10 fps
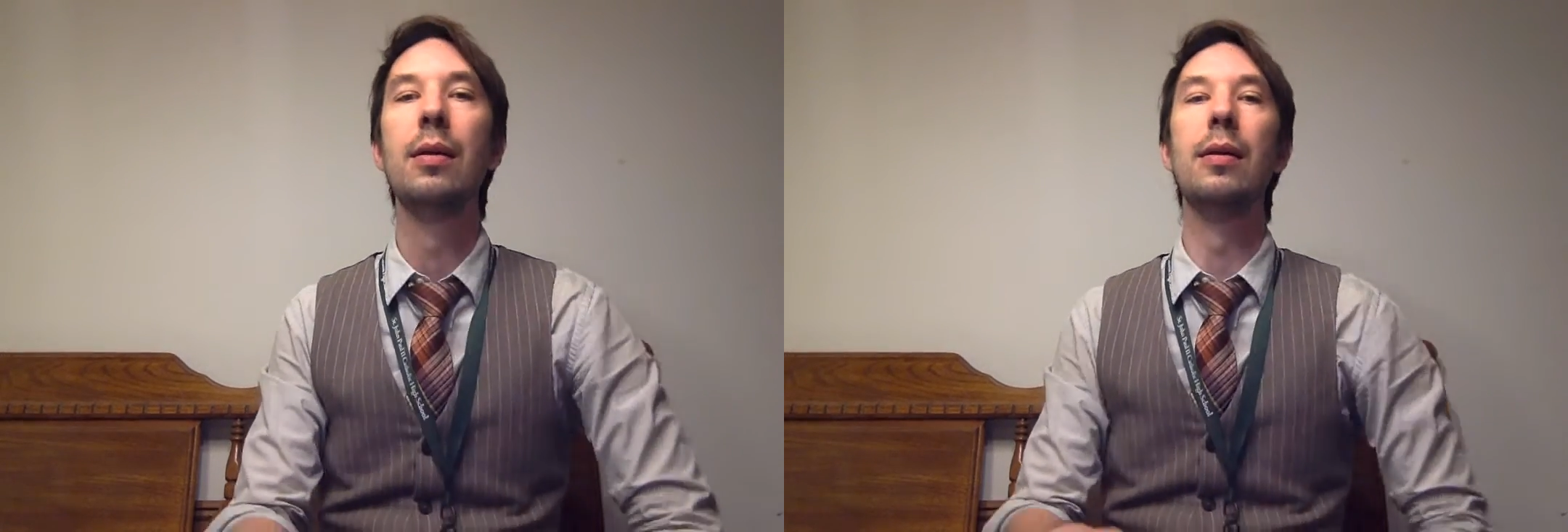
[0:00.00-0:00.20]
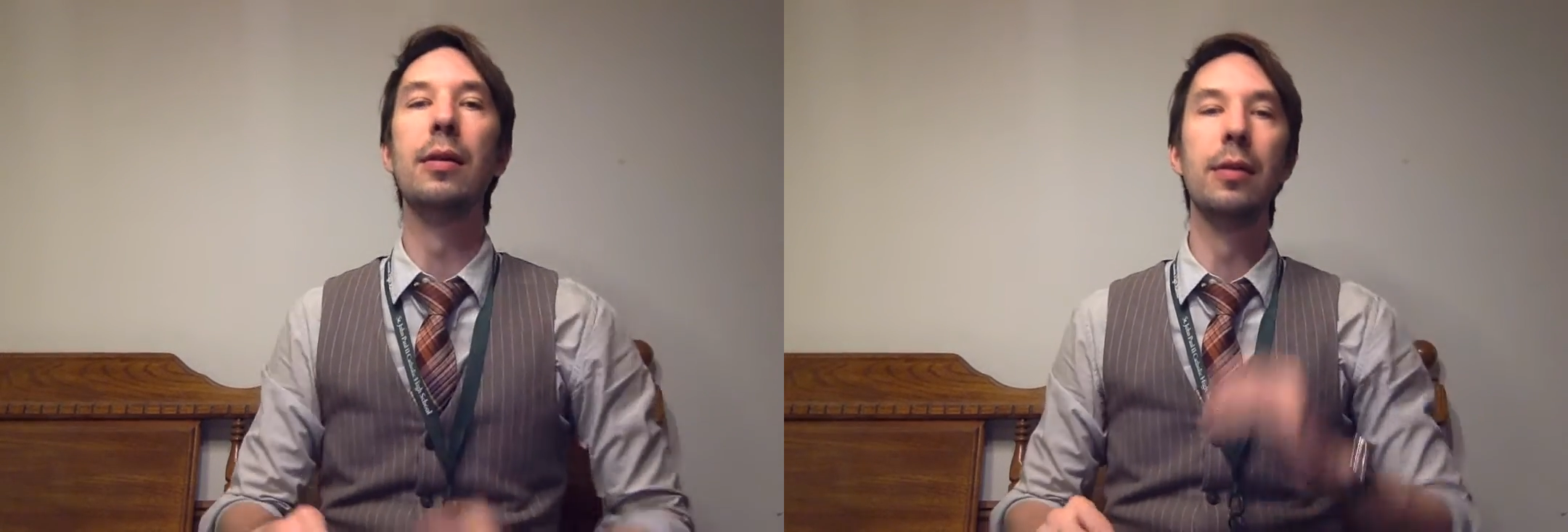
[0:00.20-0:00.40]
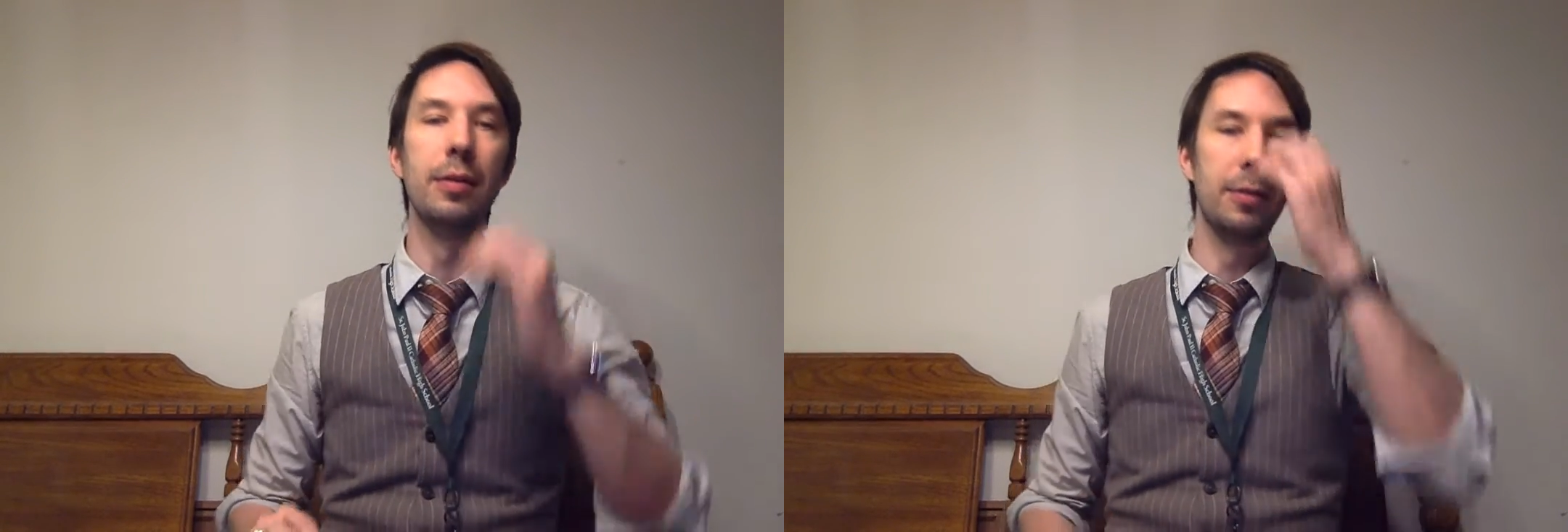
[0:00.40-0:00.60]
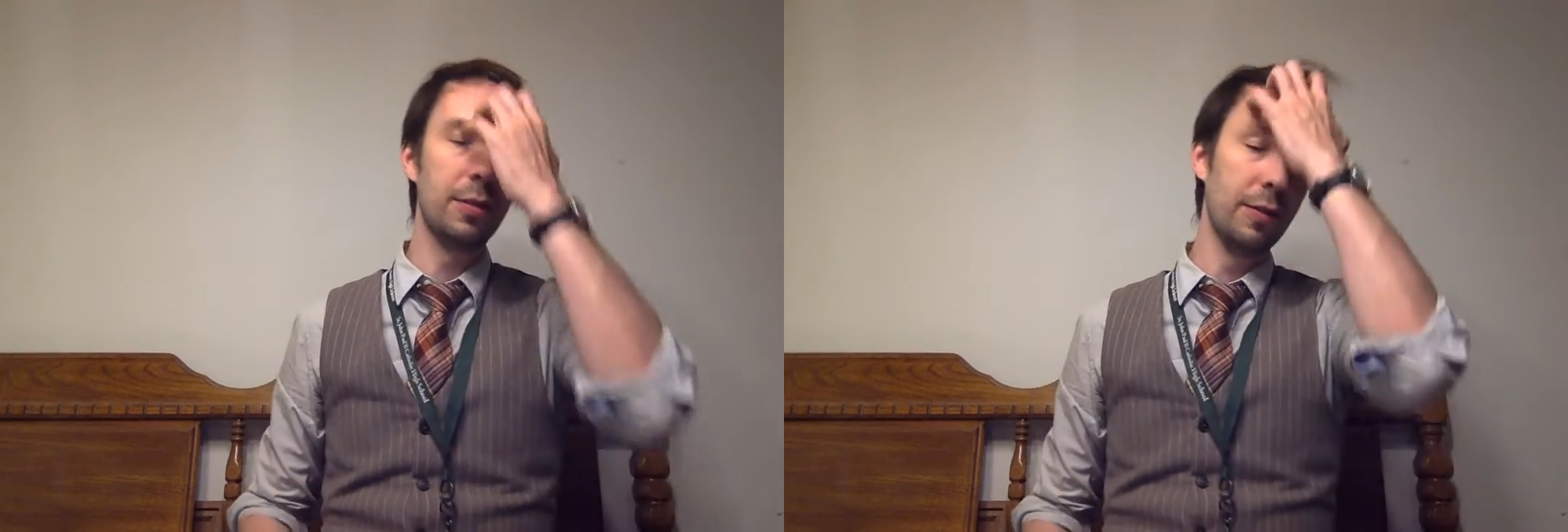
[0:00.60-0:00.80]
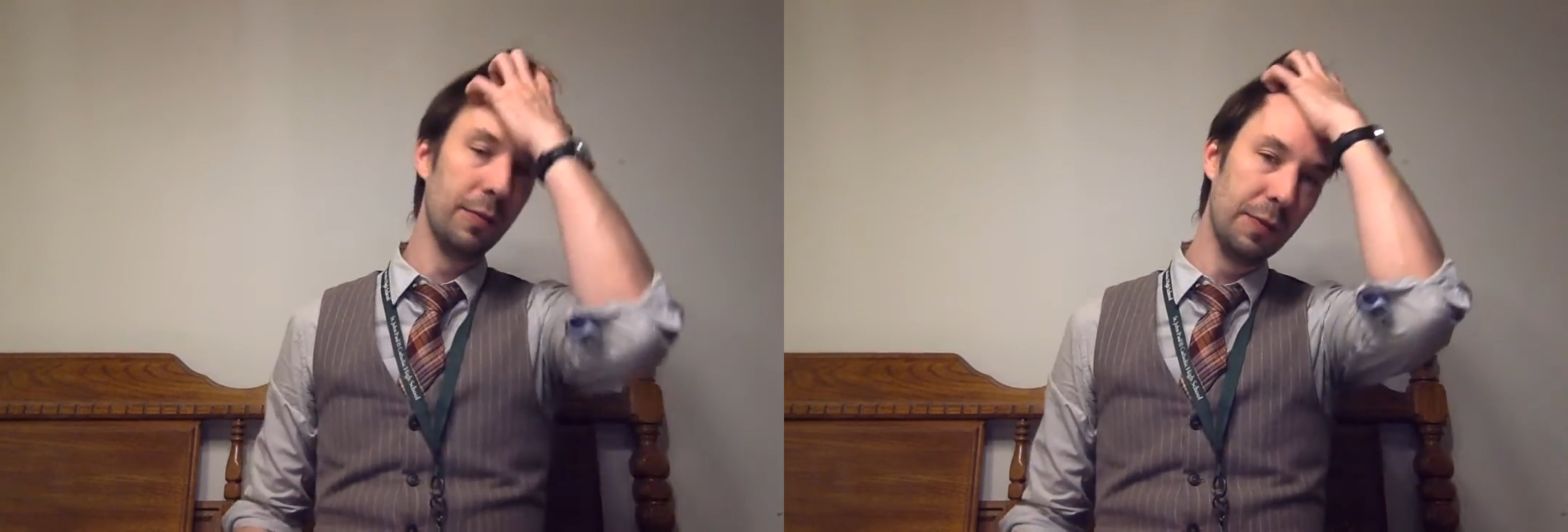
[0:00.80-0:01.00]

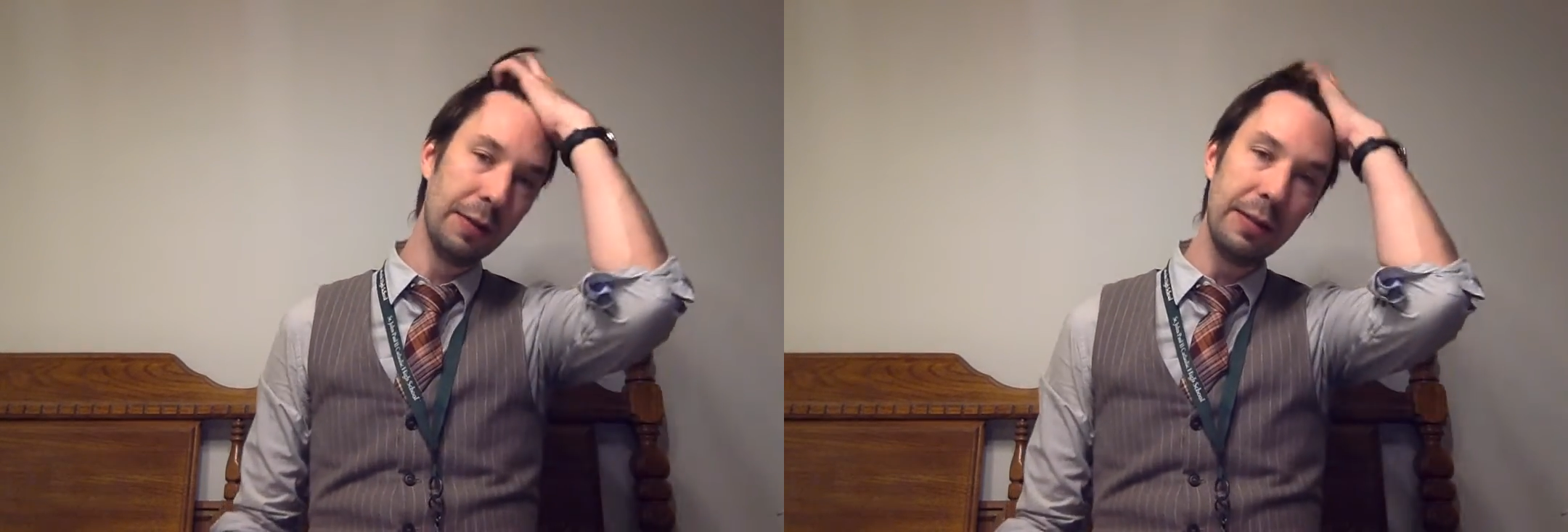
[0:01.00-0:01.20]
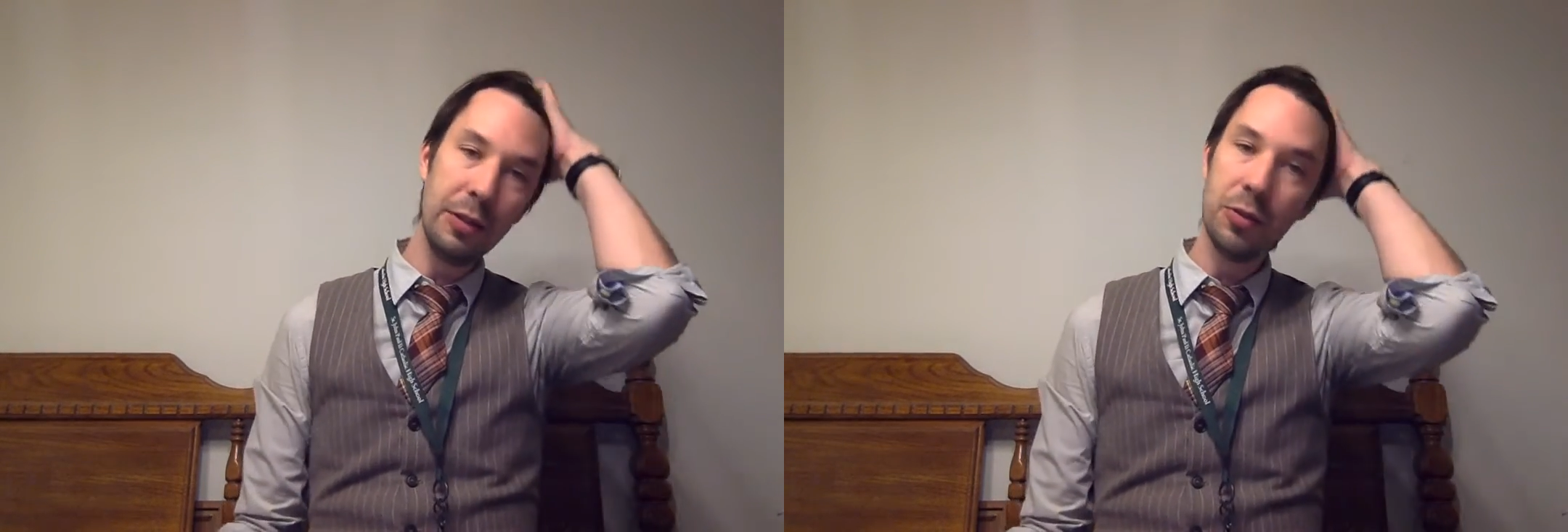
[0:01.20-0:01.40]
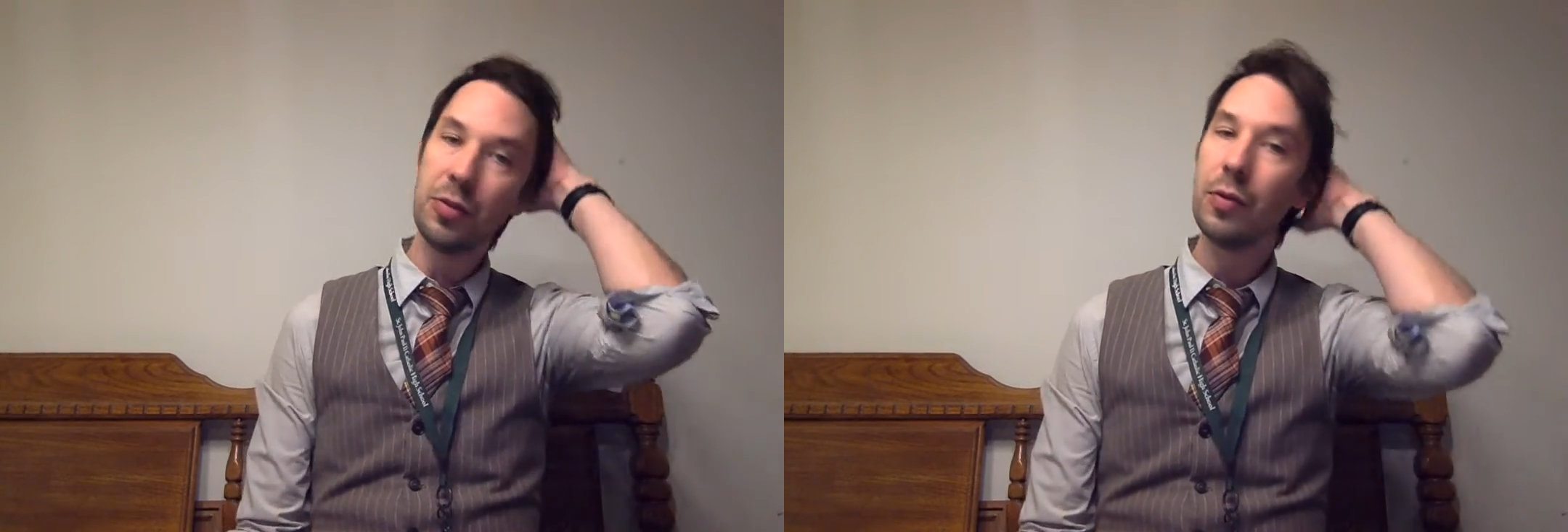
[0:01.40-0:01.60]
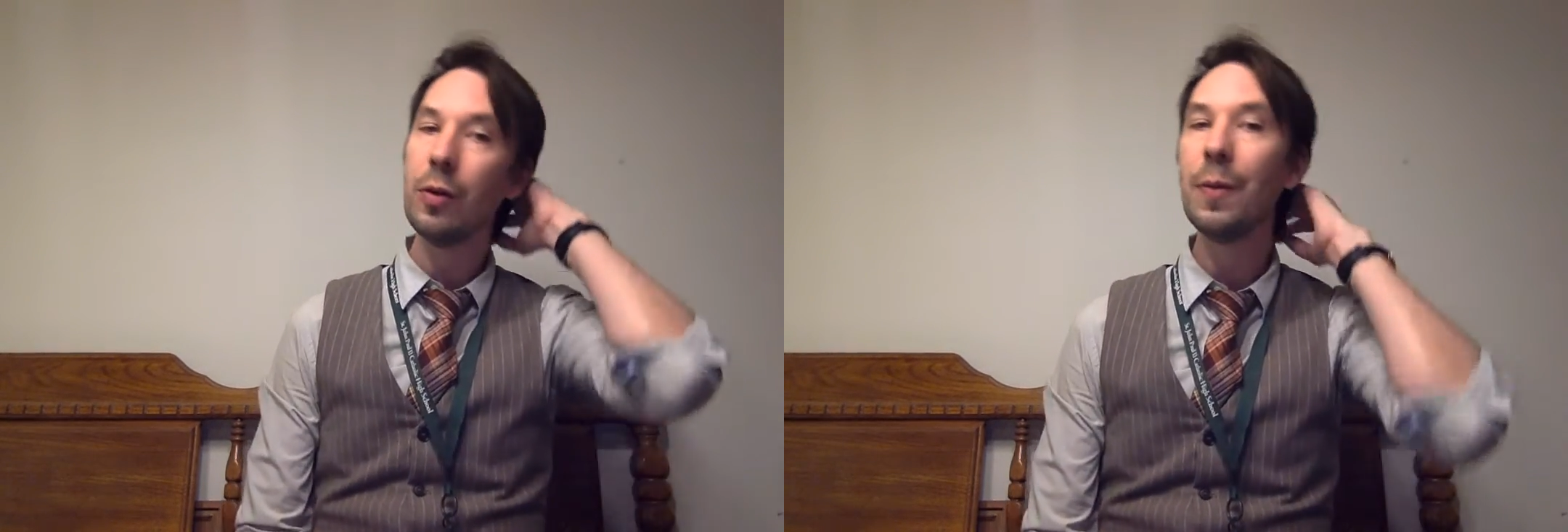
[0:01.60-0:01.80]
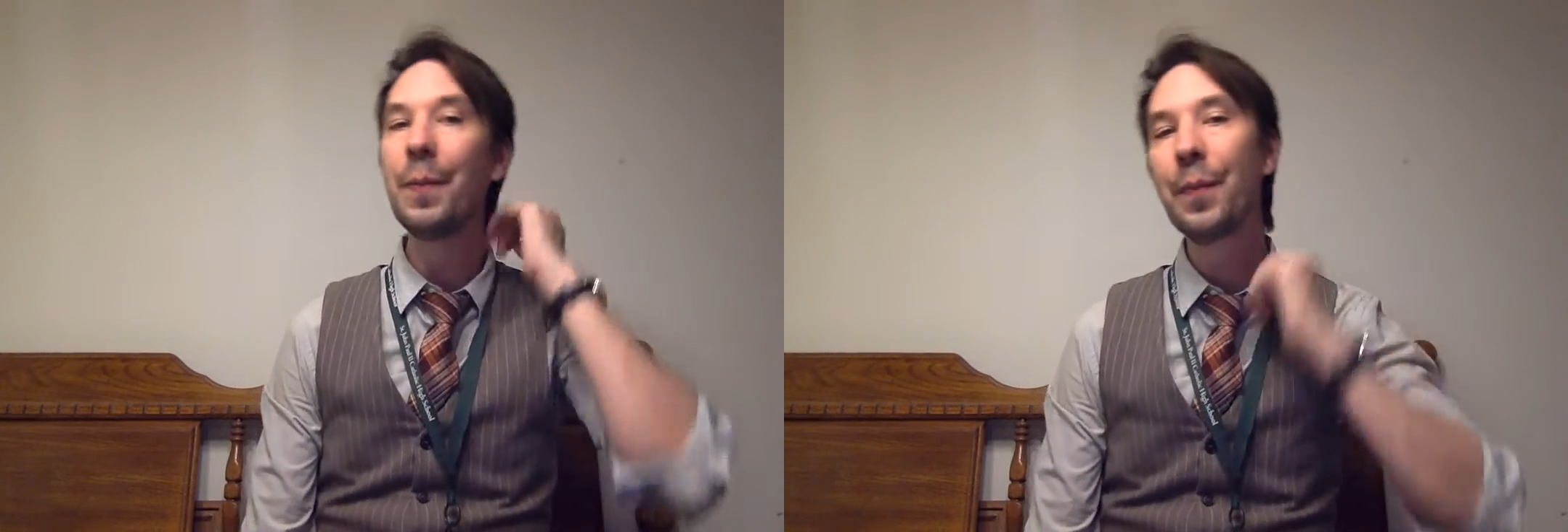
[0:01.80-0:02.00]
is very
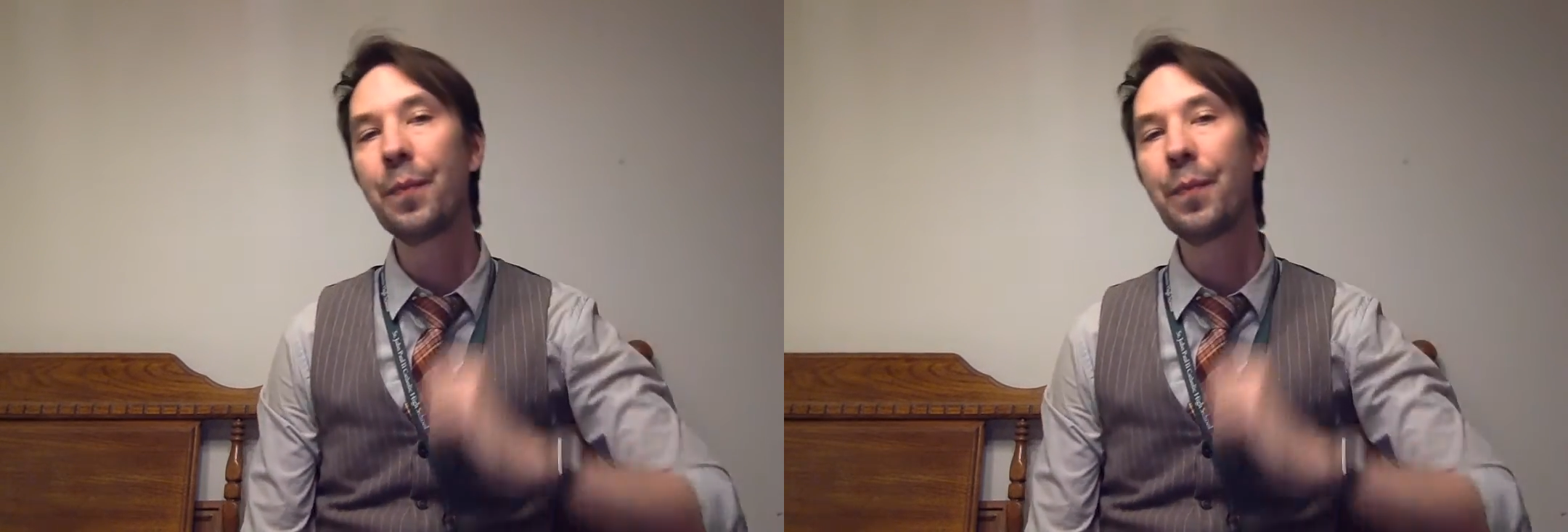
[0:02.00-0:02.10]
useful